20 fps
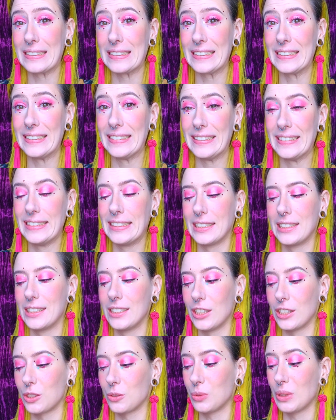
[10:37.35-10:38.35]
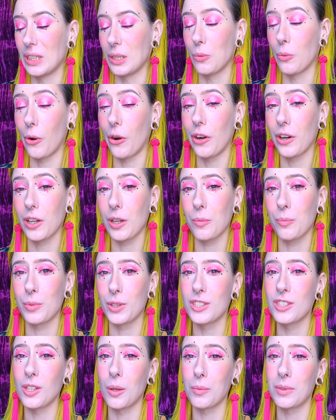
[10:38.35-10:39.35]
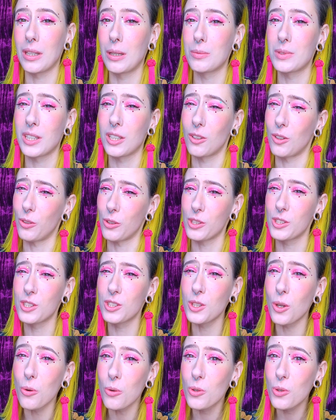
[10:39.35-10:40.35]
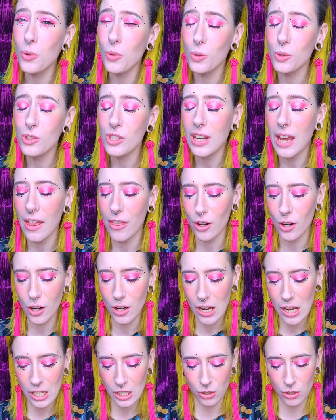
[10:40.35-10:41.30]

it doesn't really work, but sometimes it can look so cool together.